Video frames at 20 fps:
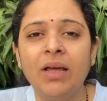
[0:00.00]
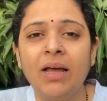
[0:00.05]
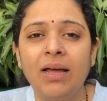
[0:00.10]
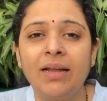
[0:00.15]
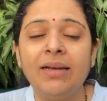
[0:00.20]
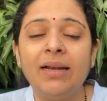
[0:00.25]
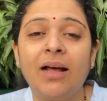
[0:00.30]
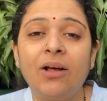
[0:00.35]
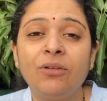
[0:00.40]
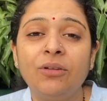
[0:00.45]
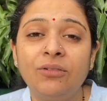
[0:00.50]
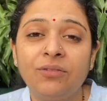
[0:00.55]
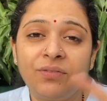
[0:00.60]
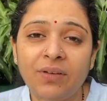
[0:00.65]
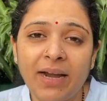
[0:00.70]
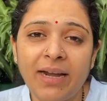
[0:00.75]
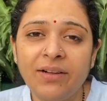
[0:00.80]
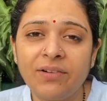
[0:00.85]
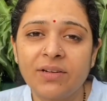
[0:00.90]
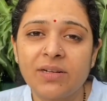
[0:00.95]
Now the
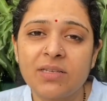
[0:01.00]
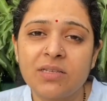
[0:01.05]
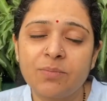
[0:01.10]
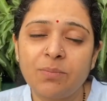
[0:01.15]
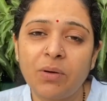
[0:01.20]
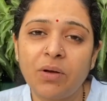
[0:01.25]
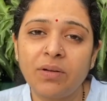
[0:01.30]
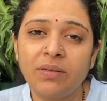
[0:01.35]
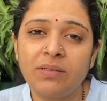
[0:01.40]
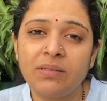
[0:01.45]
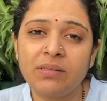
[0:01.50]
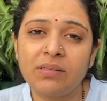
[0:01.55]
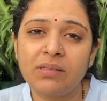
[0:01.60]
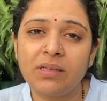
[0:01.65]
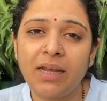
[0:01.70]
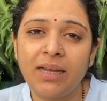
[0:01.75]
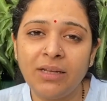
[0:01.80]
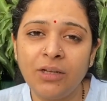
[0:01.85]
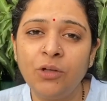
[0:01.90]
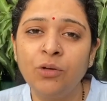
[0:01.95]
fight response
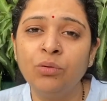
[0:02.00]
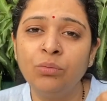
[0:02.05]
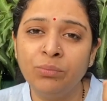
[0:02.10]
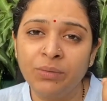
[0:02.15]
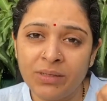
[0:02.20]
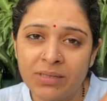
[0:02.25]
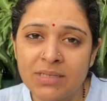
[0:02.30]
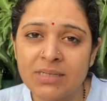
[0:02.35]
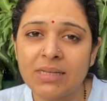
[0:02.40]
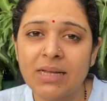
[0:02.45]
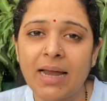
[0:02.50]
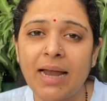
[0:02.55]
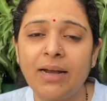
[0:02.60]
in humans